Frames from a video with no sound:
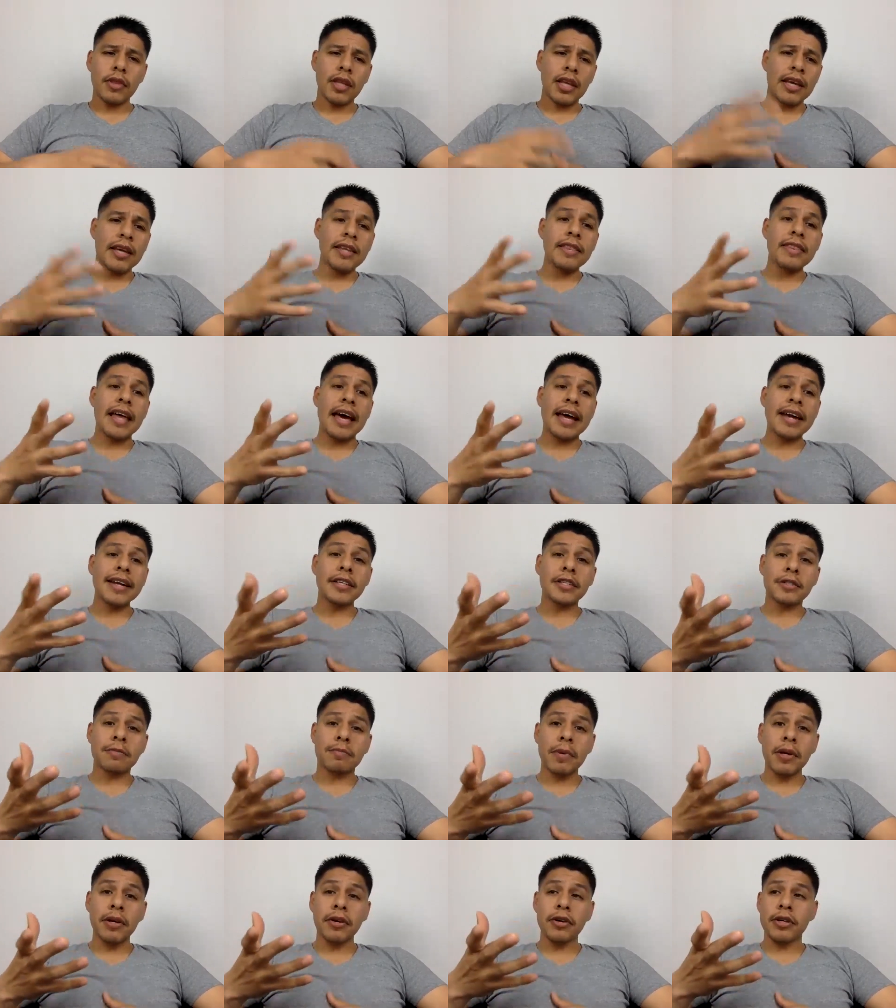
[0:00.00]
in that
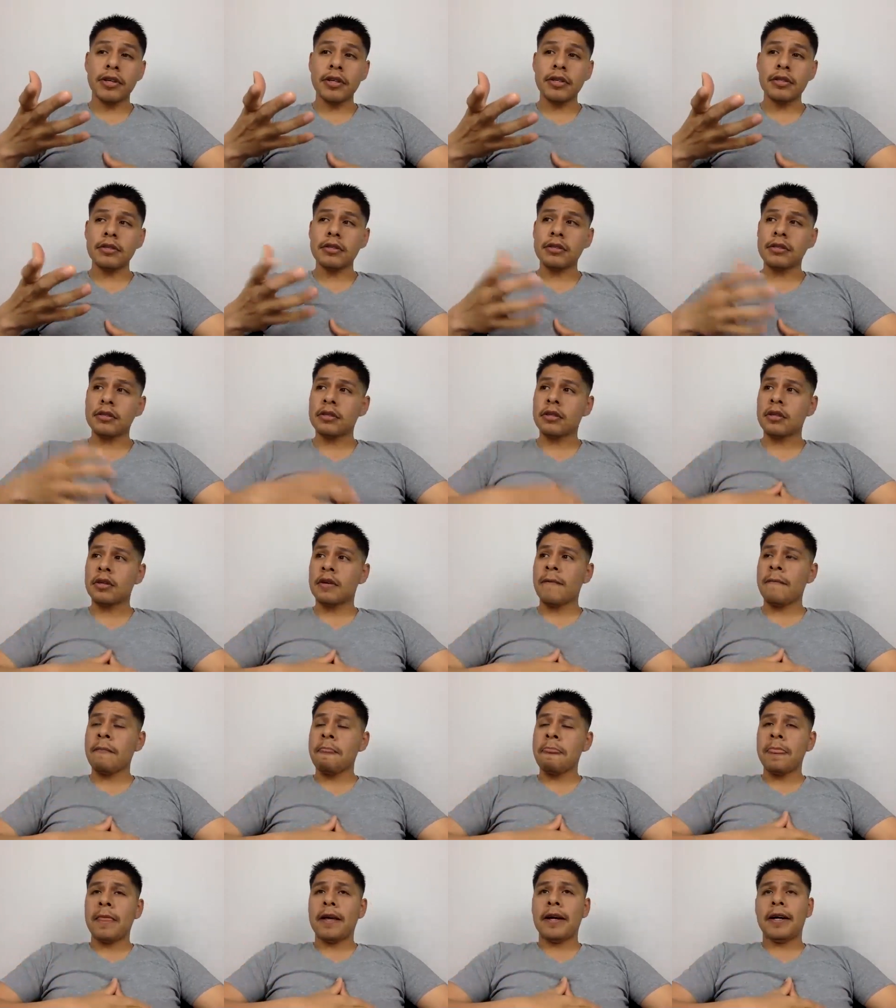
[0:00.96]
experience,
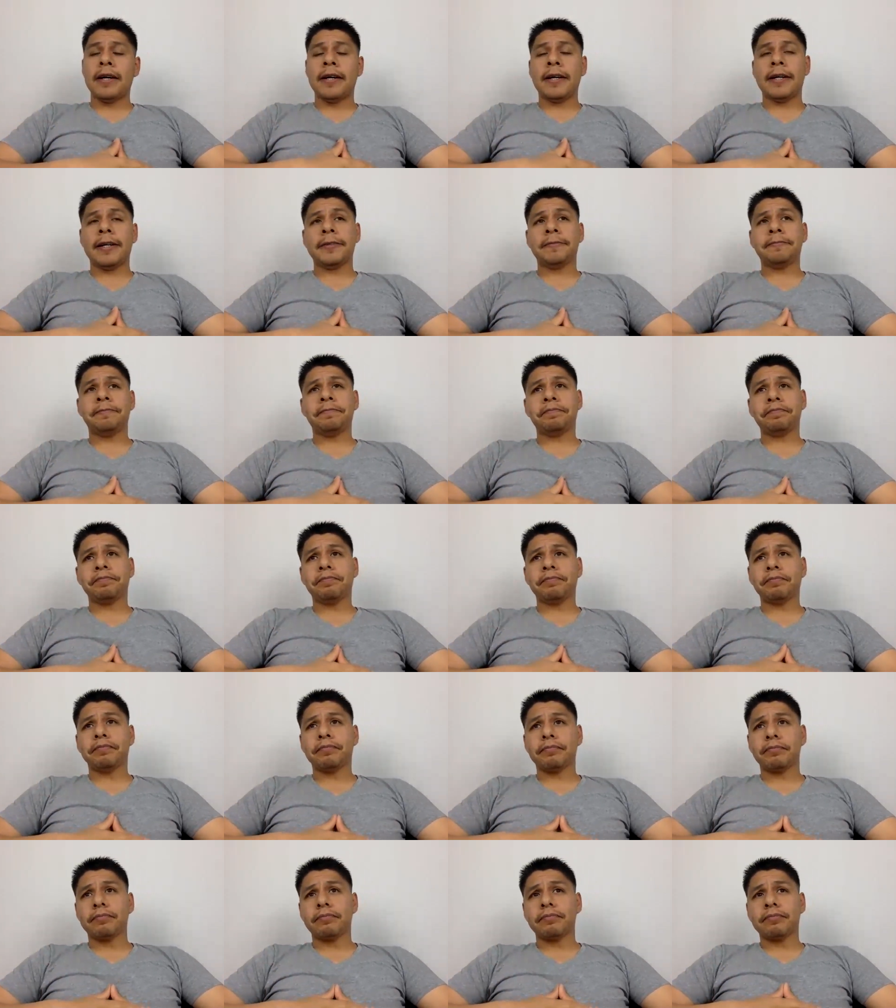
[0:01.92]
um,
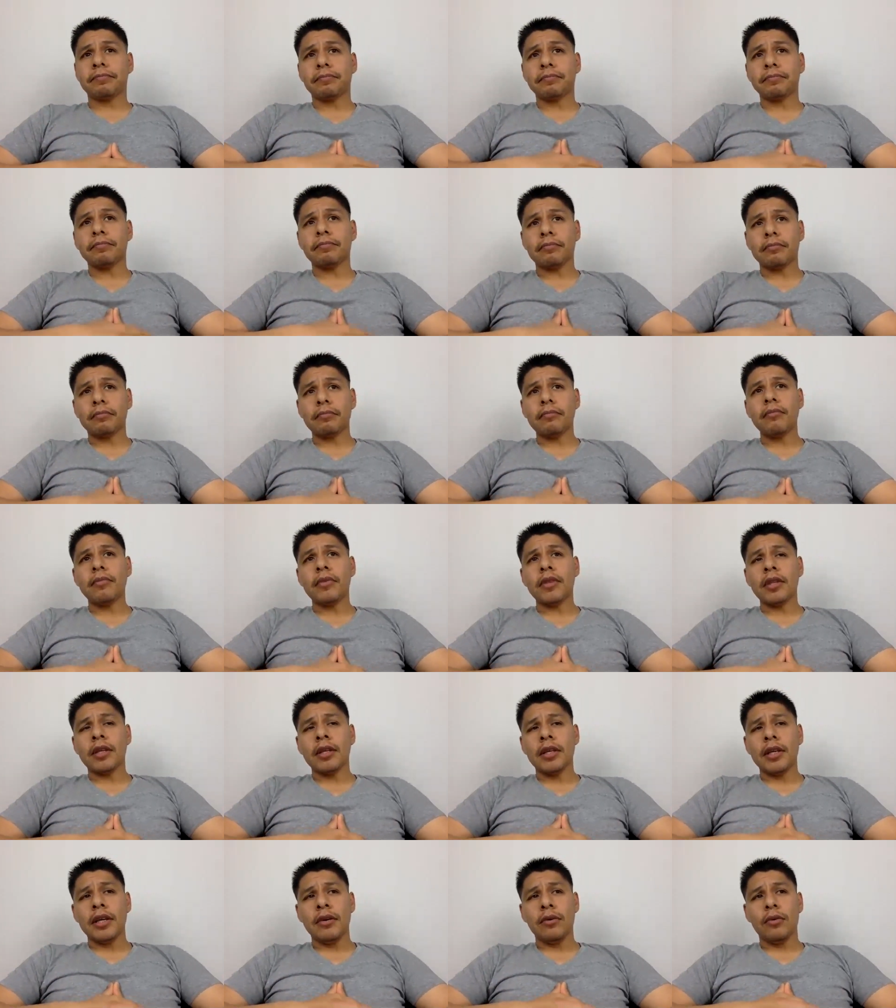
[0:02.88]

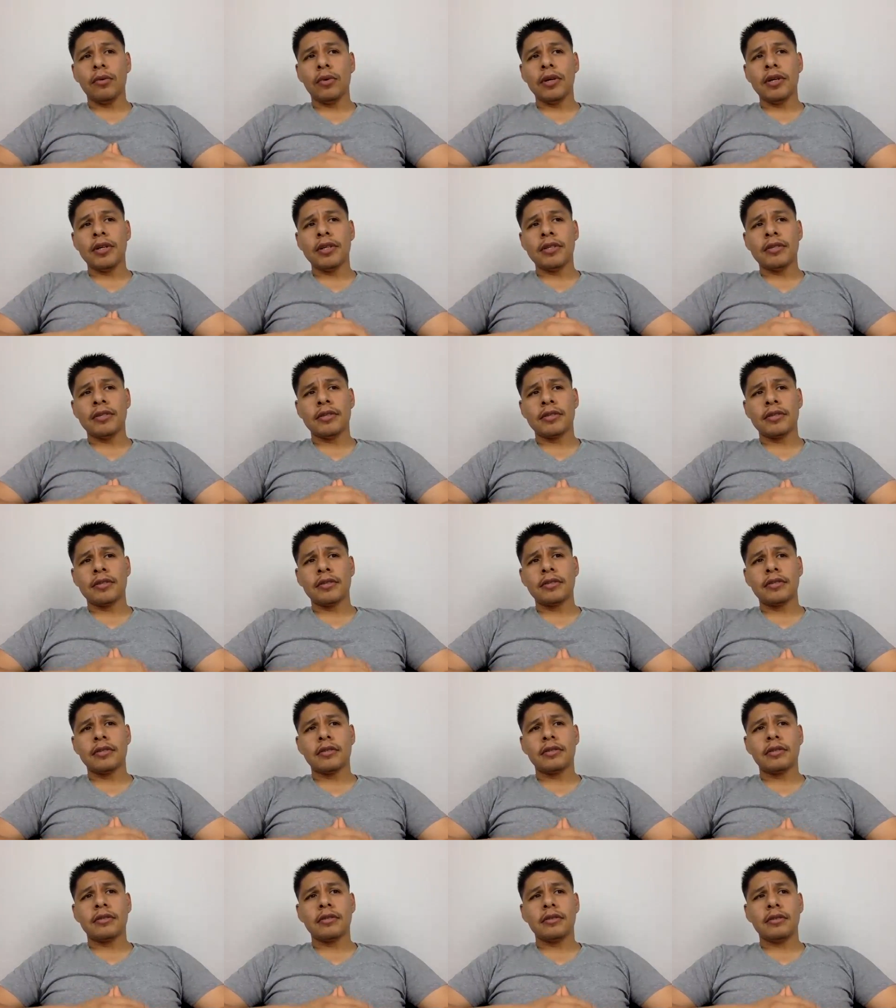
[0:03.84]
it was
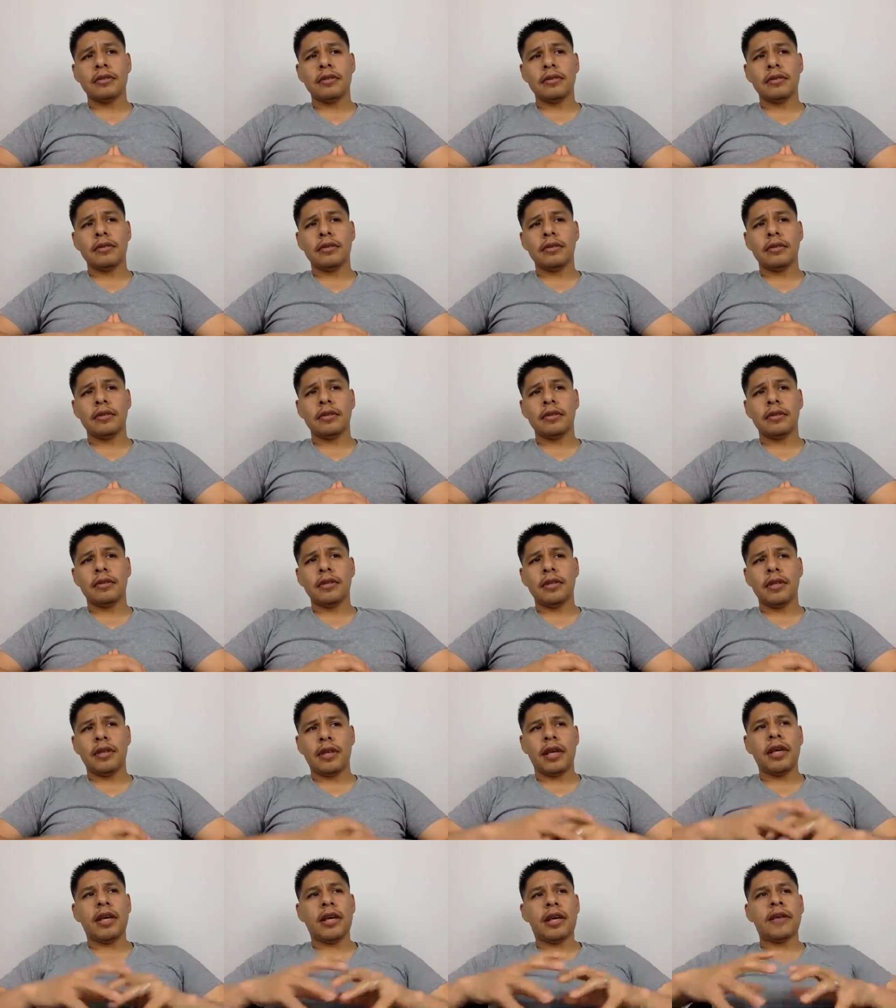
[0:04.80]

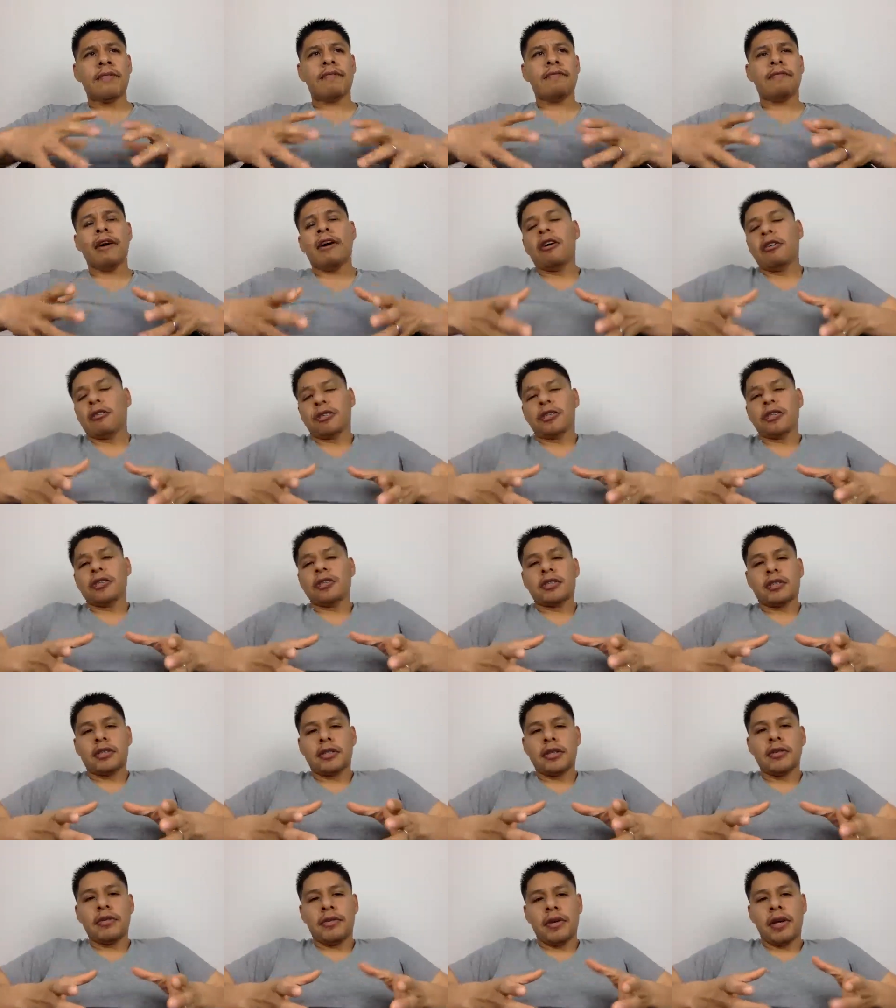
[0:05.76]
it felt
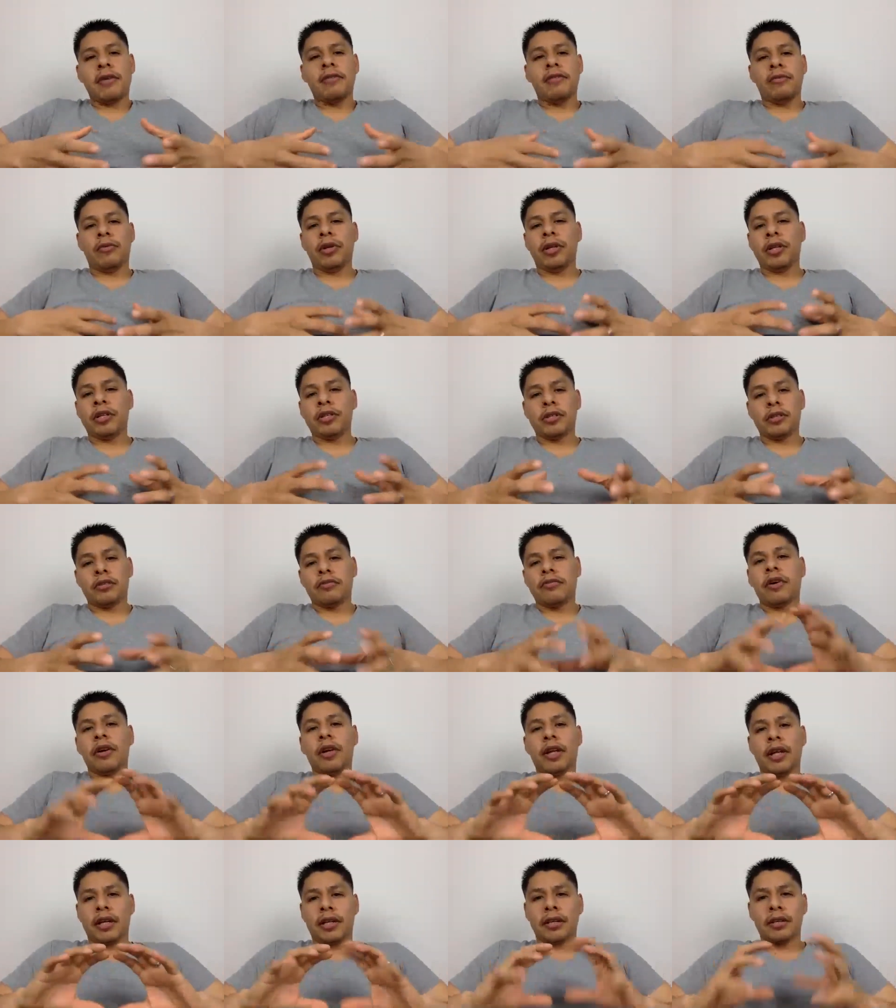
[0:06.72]
it really just
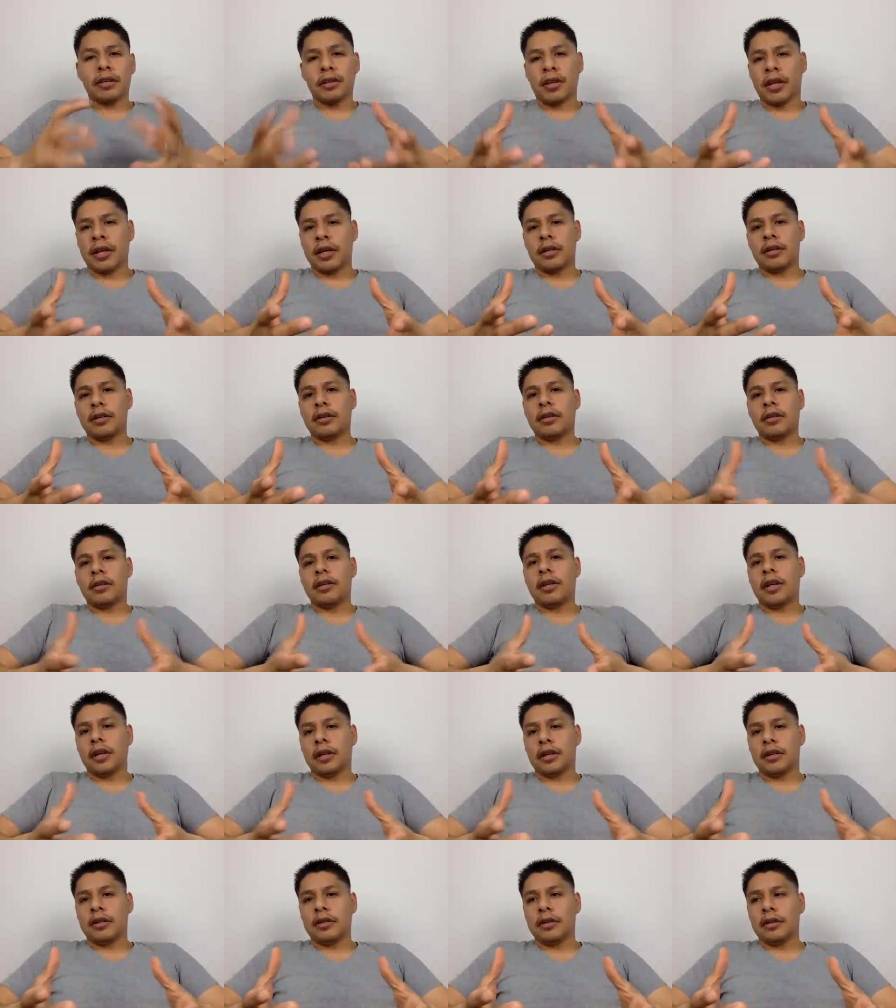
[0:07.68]
felt like a
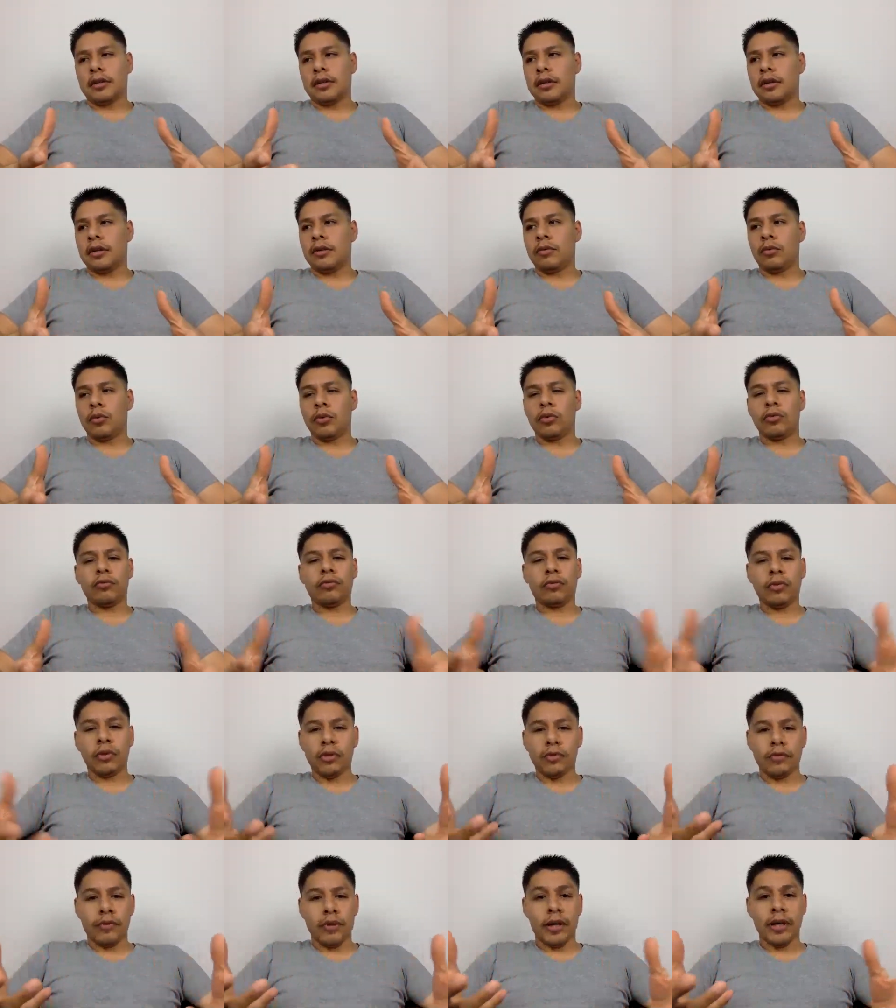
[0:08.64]
room full
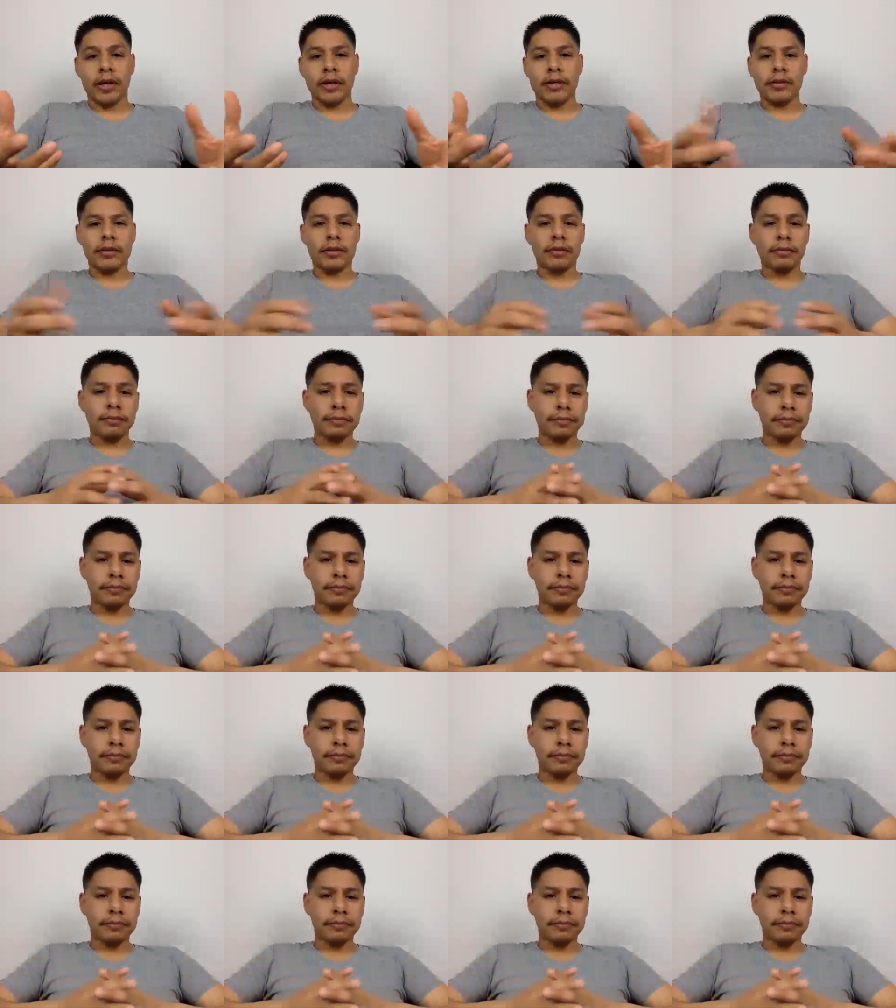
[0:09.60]
of guys,